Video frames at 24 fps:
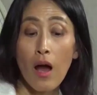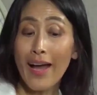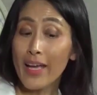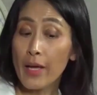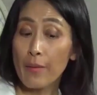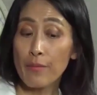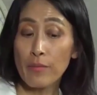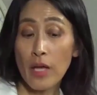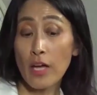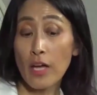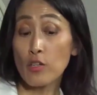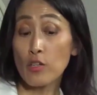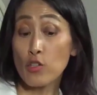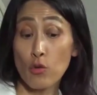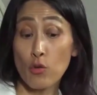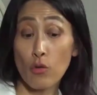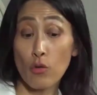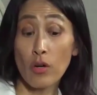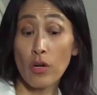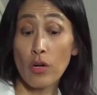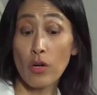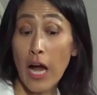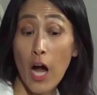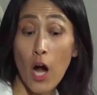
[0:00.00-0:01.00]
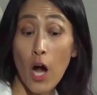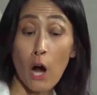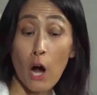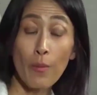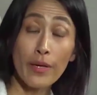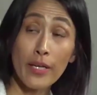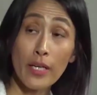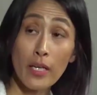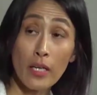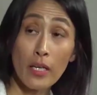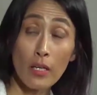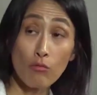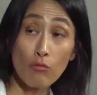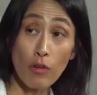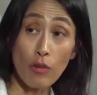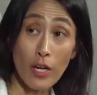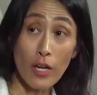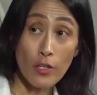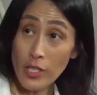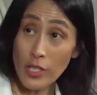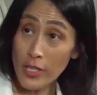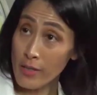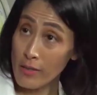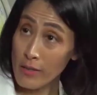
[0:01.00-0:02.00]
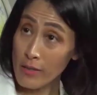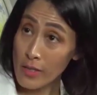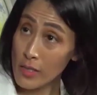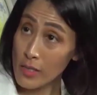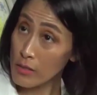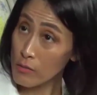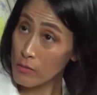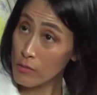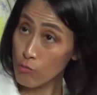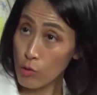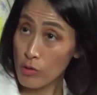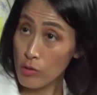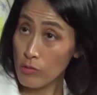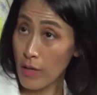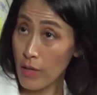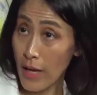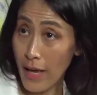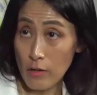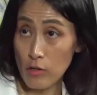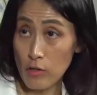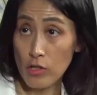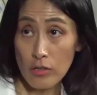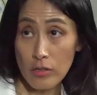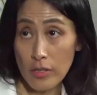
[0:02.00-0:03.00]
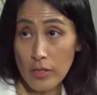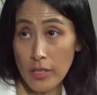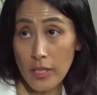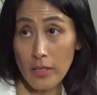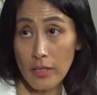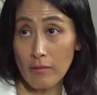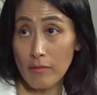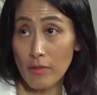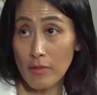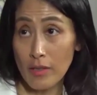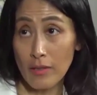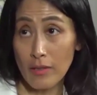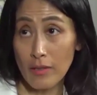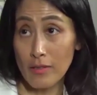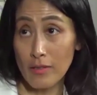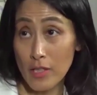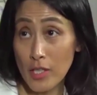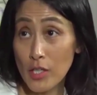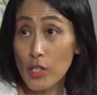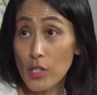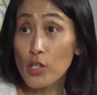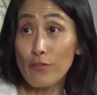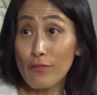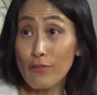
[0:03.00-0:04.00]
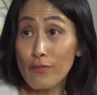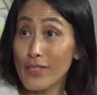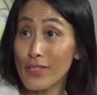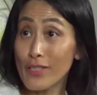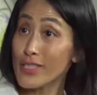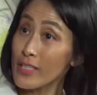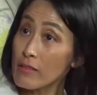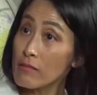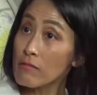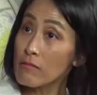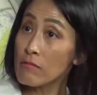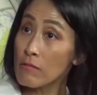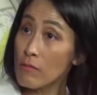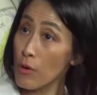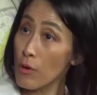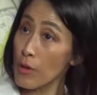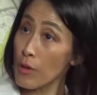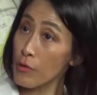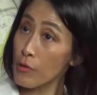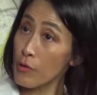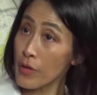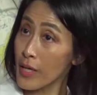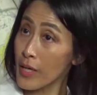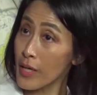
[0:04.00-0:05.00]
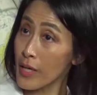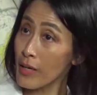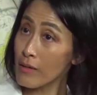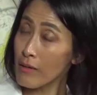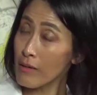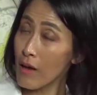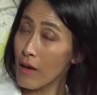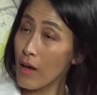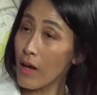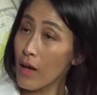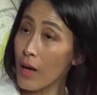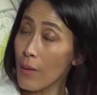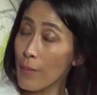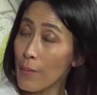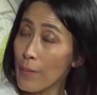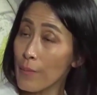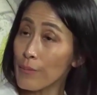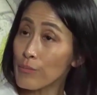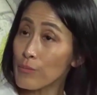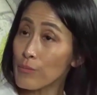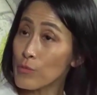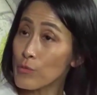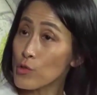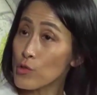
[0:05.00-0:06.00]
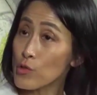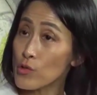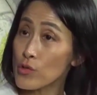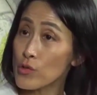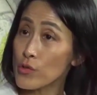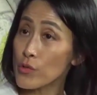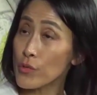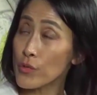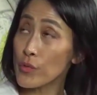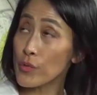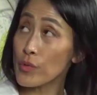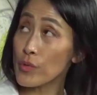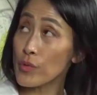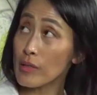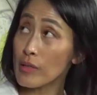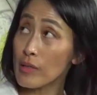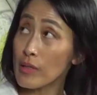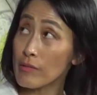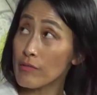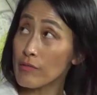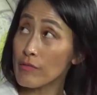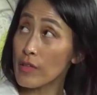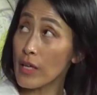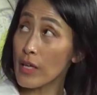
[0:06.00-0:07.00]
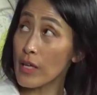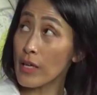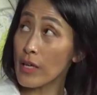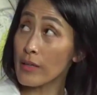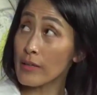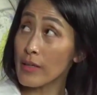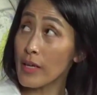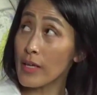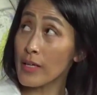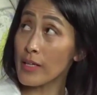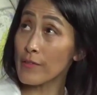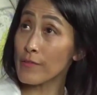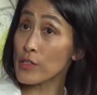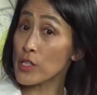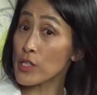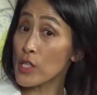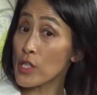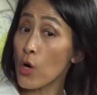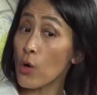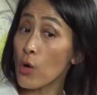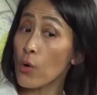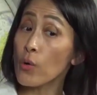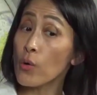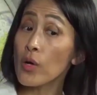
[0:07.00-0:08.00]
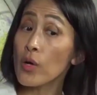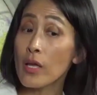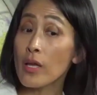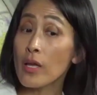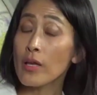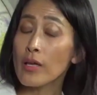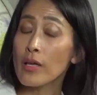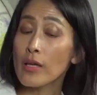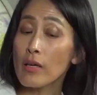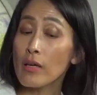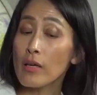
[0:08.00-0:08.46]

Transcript: I am not sure how many Russians would actually continue to visit North Korea. Um, to it, and and if so,